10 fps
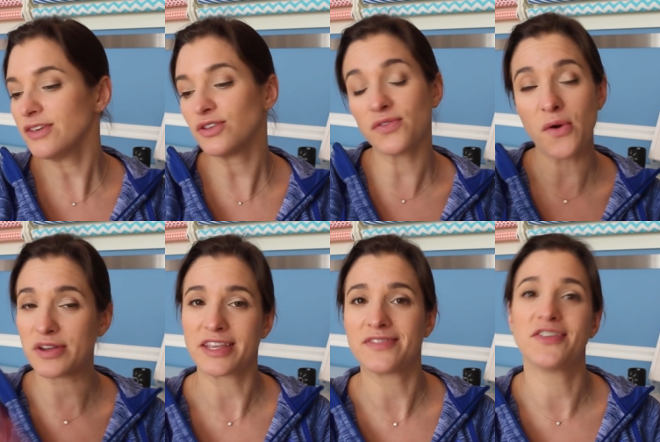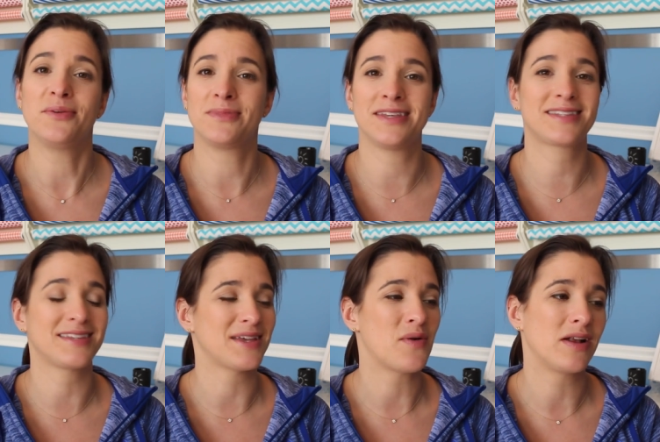So of course I filmed this
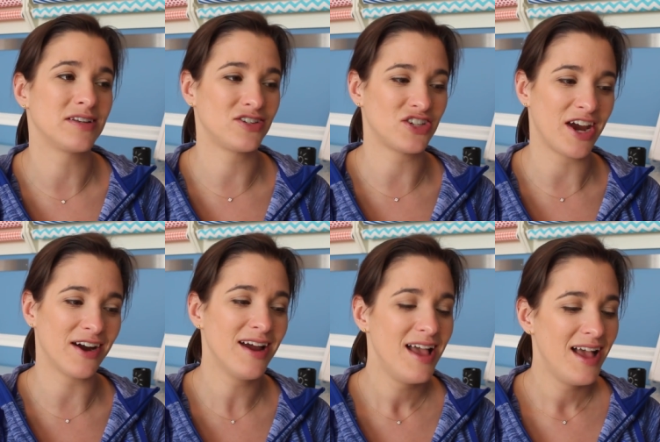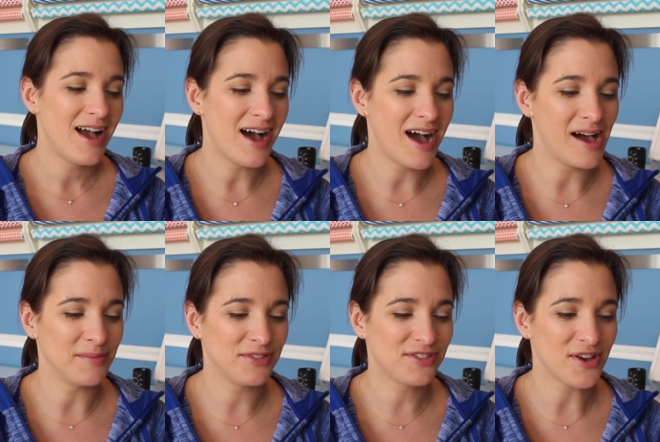because I wanted to share.
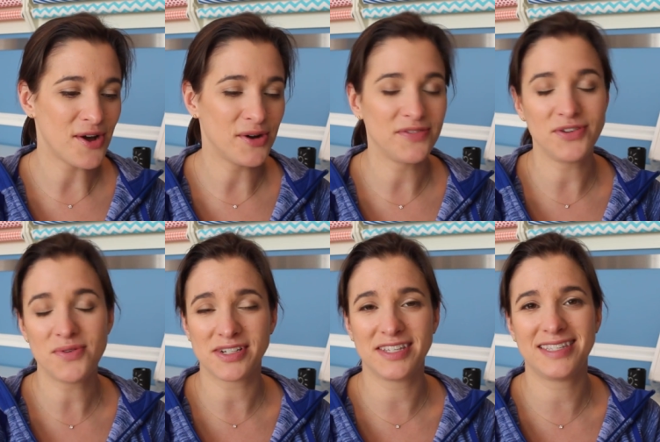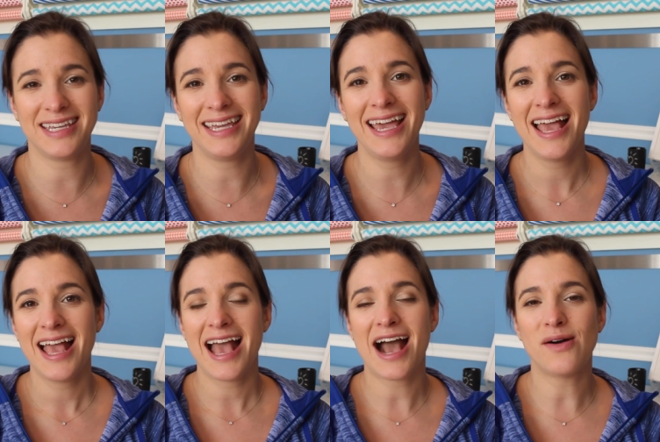Um, so if you want to see
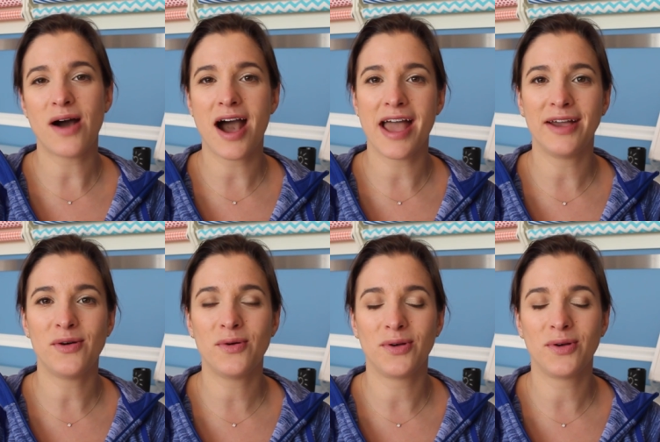how I